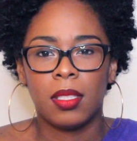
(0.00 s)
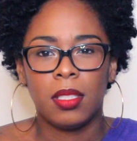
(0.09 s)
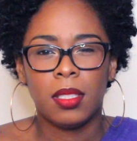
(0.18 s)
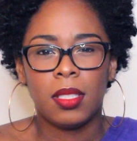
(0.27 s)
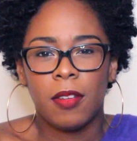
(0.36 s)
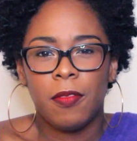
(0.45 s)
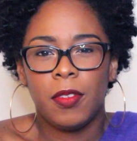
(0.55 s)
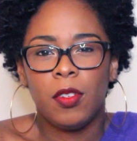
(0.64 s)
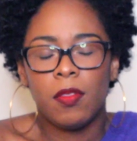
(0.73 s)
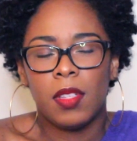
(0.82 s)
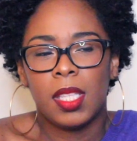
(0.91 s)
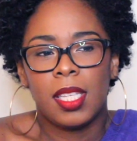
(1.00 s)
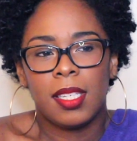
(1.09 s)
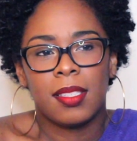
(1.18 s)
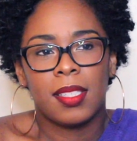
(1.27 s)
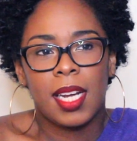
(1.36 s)
just a few of the
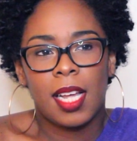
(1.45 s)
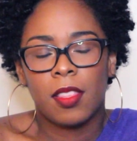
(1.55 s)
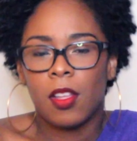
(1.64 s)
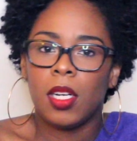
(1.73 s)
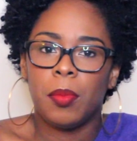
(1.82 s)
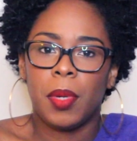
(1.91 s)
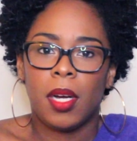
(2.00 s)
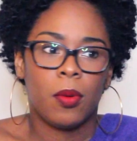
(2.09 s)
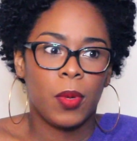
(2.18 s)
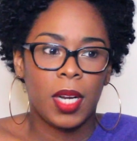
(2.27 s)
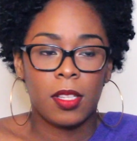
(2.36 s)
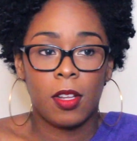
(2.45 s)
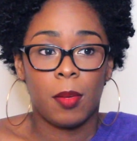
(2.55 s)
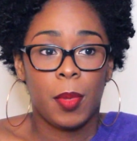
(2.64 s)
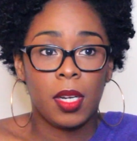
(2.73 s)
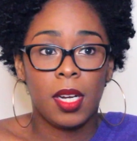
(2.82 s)
things that I thought about when I
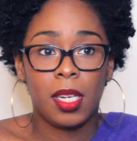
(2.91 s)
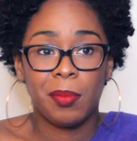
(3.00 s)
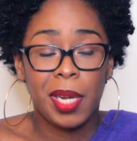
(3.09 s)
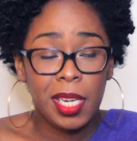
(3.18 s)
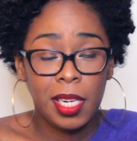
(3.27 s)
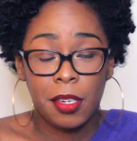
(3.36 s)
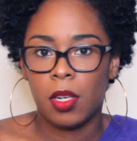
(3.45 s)
thought about cutting my hair.